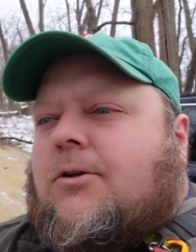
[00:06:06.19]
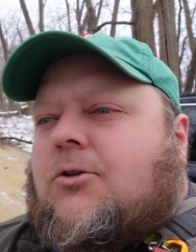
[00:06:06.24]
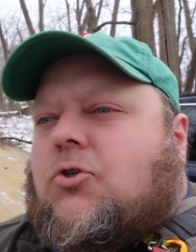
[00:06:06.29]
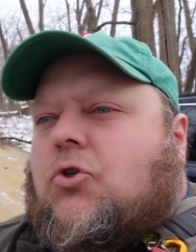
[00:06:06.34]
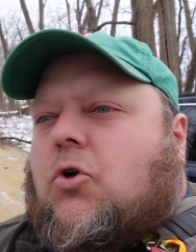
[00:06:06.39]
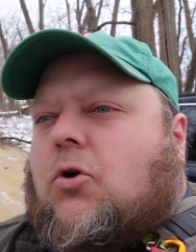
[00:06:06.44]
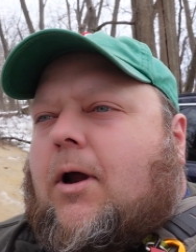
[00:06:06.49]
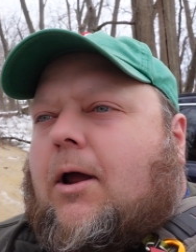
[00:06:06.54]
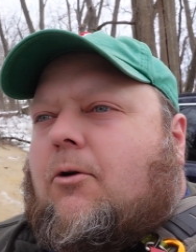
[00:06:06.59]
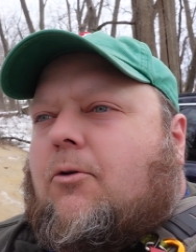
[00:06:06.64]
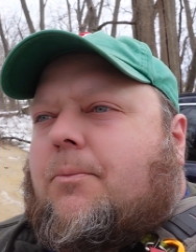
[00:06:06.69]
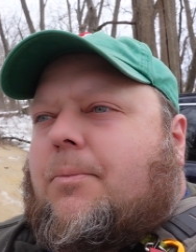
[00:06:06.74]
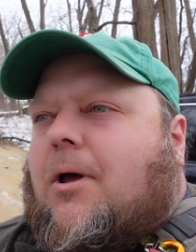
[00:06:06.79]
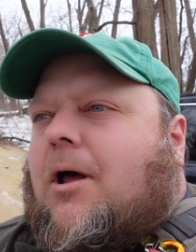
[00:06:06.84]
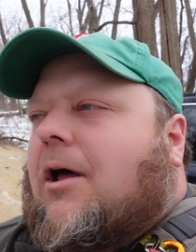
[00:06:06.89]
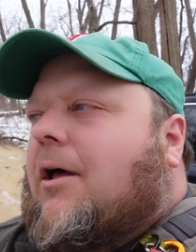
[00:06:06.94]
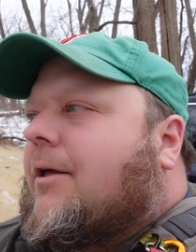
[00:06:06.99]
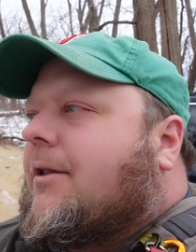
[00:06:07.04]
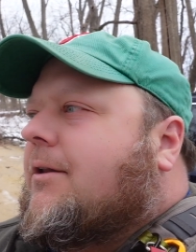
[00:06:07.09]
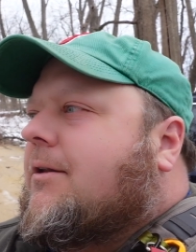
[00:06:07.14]
trout
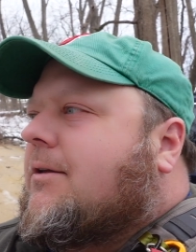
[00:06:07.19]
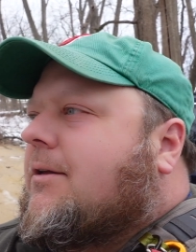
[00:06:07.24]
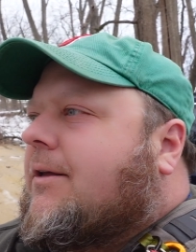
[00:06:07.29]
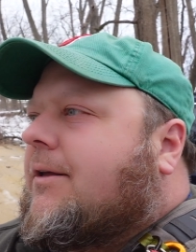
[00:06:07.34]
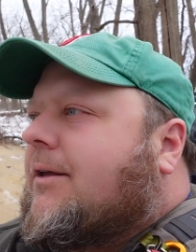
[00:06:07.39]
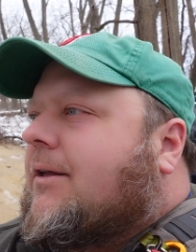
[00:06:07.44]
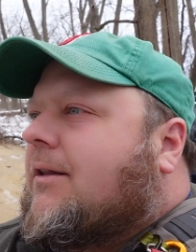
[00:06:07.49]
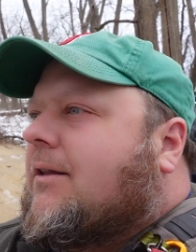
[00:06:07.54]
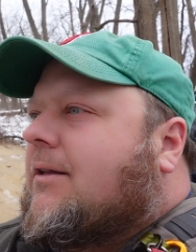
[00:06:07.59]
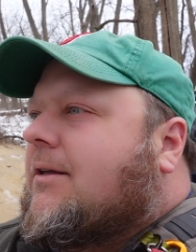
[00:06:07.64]
pond, at